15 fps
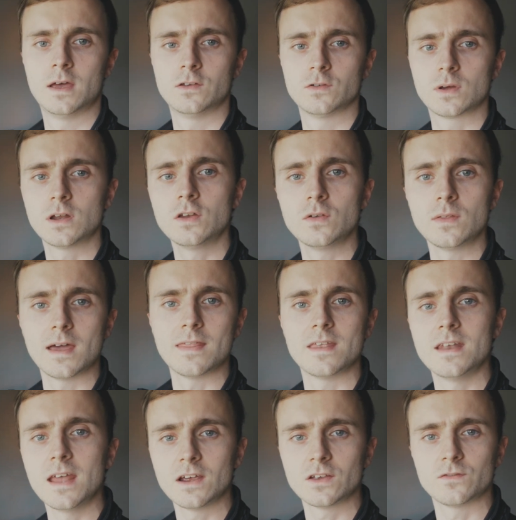So we're going to do that in the
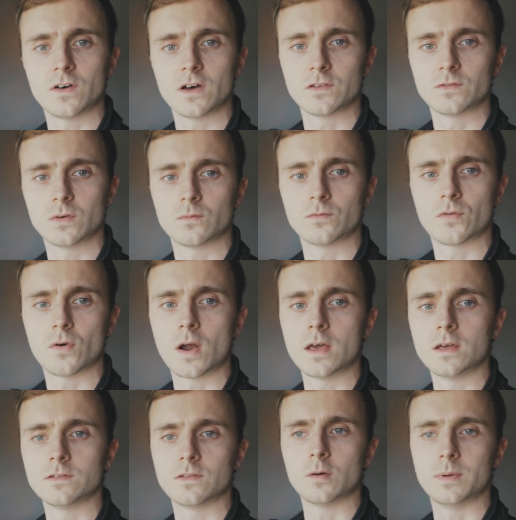next Fast Film
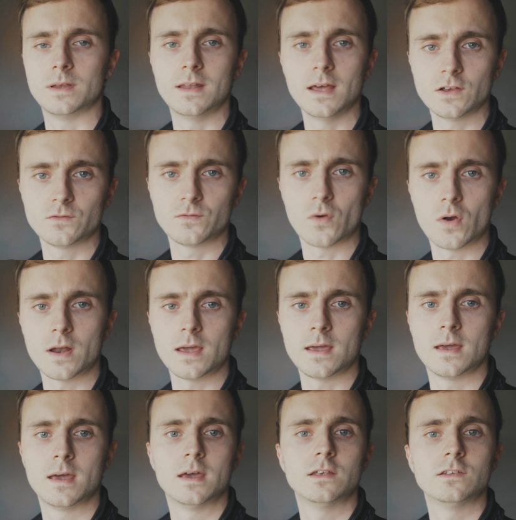Fridays. That'll be next Friday.
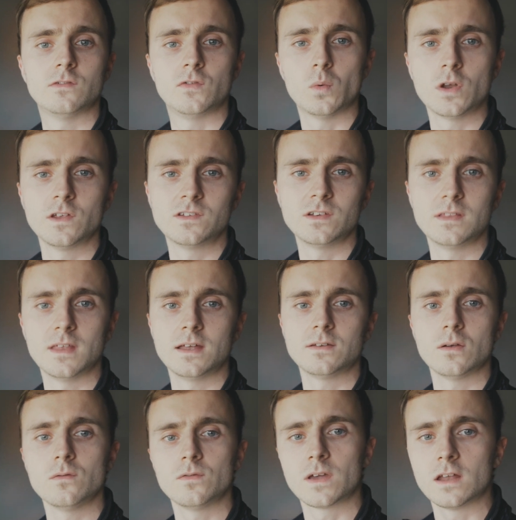So if you want to see that,
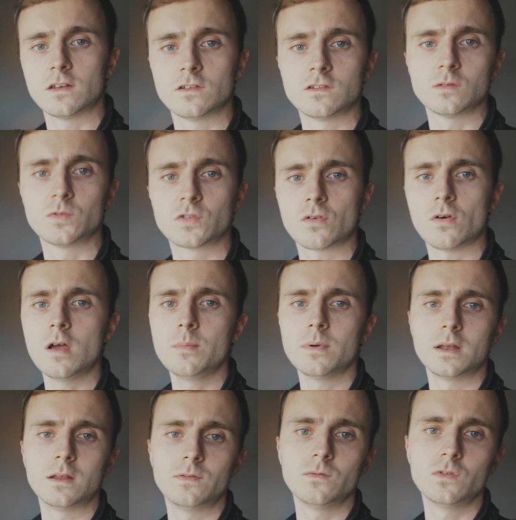don't forget to subscribe.
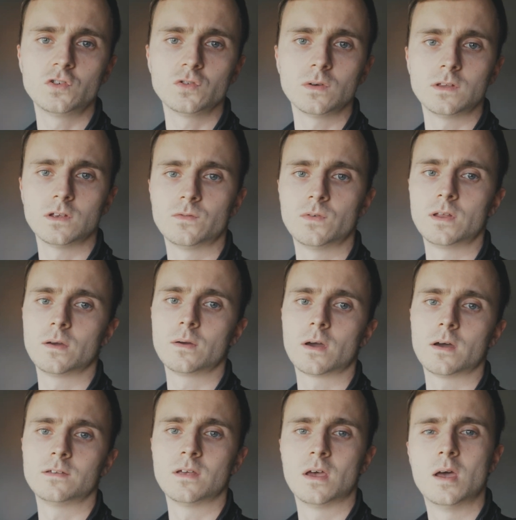And if you've enjoyed this video
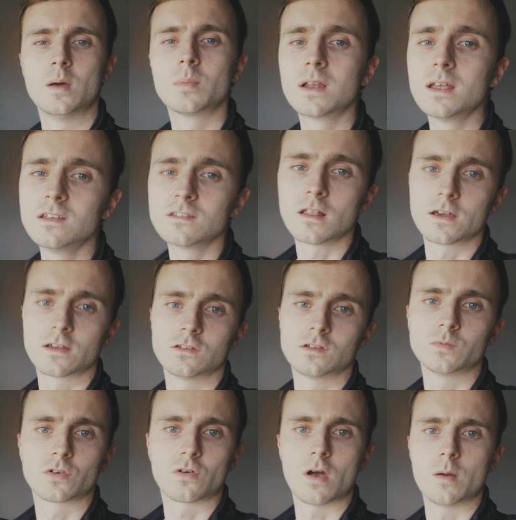guys, please like and
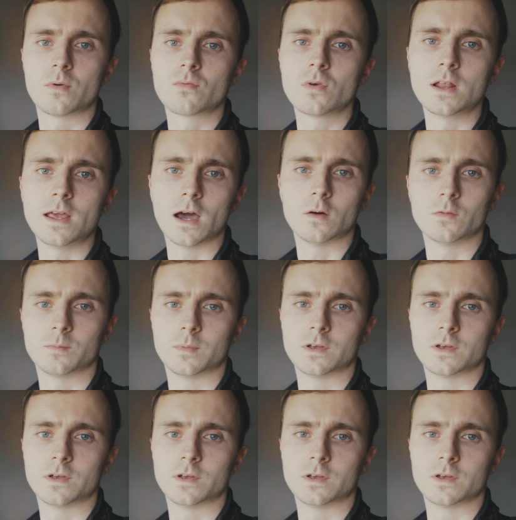subscribe. It really helps